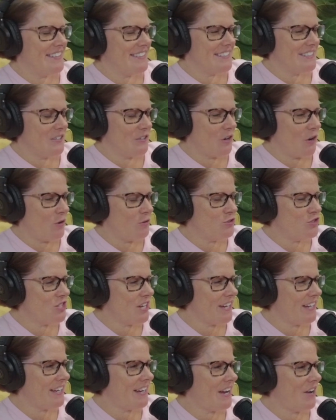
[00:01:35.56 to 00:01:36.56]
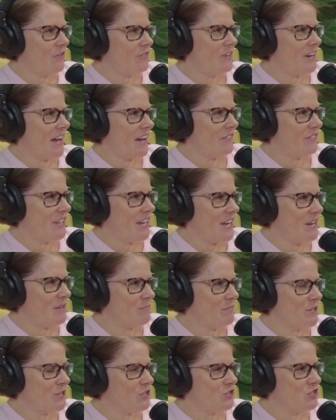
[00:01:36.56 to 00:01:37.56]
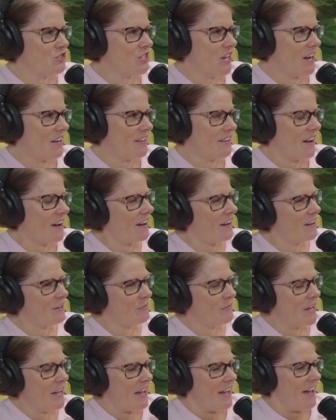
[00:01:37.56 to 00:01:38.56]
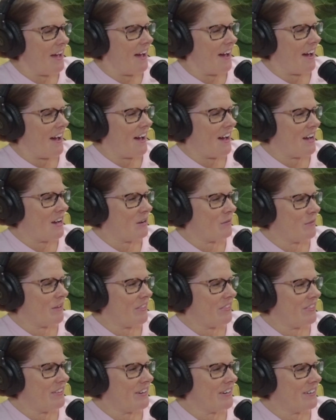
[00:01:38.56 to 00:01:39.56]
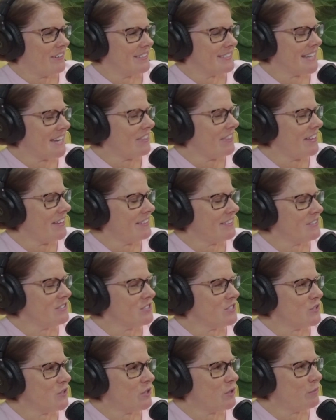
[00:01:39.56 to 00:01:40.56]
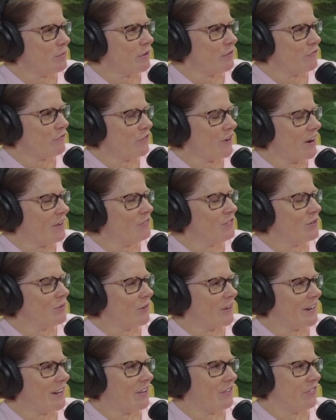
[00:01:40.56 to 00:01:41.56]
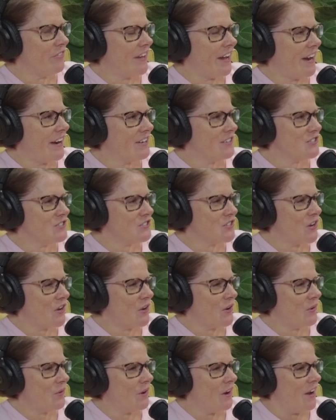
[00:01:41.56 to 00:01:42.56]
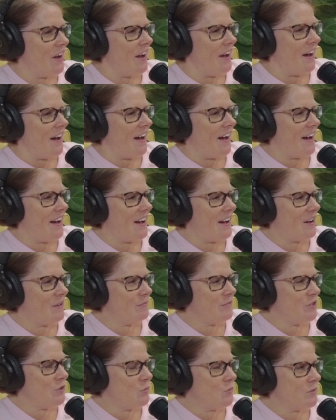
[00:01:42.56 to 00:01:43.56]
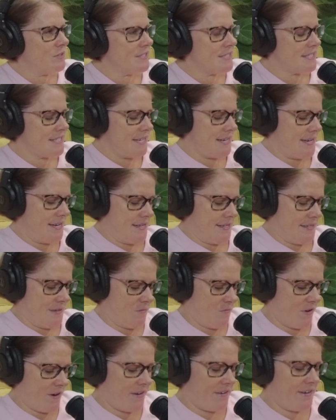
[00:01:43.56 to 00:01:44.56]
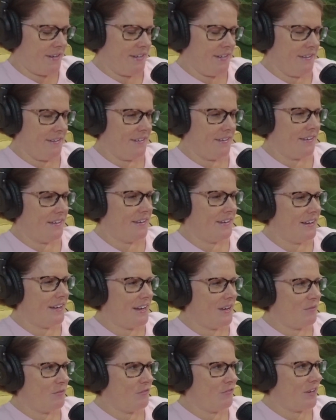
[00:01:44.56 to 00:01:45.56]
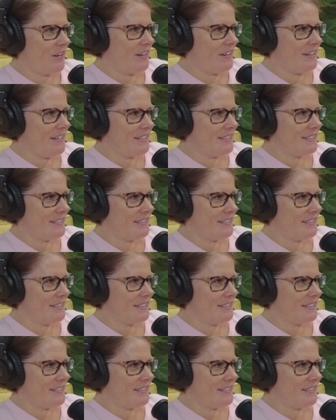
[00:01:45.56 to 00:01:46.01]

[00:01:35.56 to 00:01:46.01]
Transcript: So go check it out. Navigatemerch.com. I think there's a little bit for everyone out there. So you will see, as I'm wearing, we've got a nice